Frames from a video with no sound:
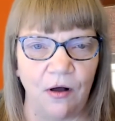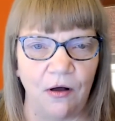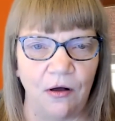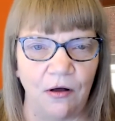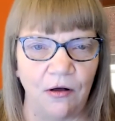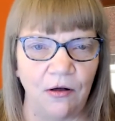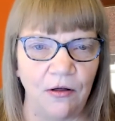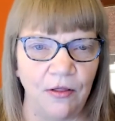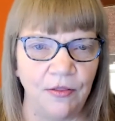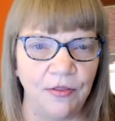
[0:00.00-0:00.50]

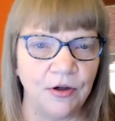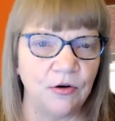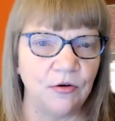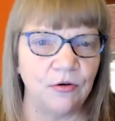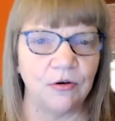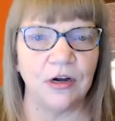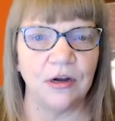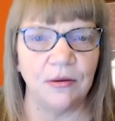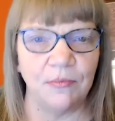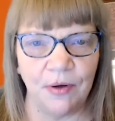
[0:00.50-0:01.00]
all the
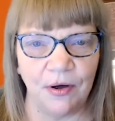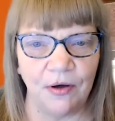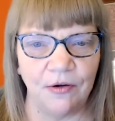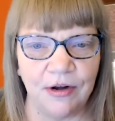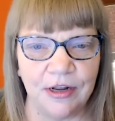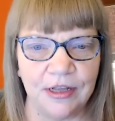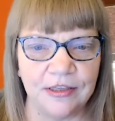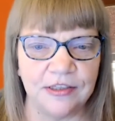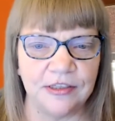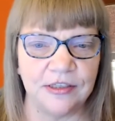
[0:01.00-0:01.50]
core
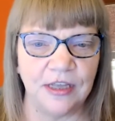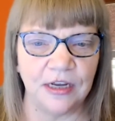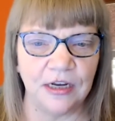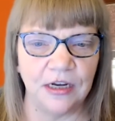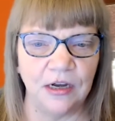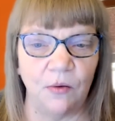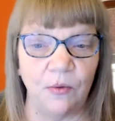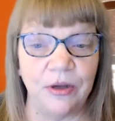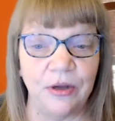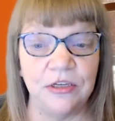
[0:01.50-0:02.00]
components that
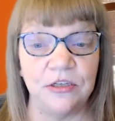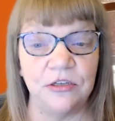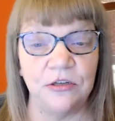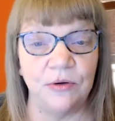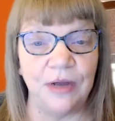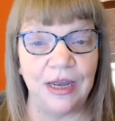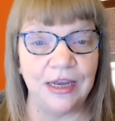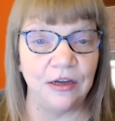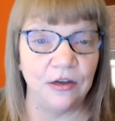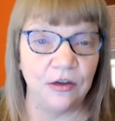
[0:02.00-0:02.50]
go into
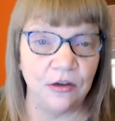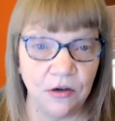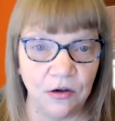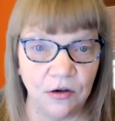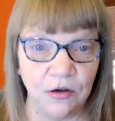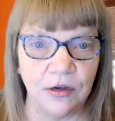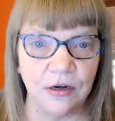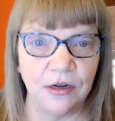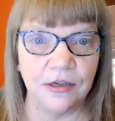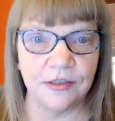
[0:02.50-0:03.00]
a good,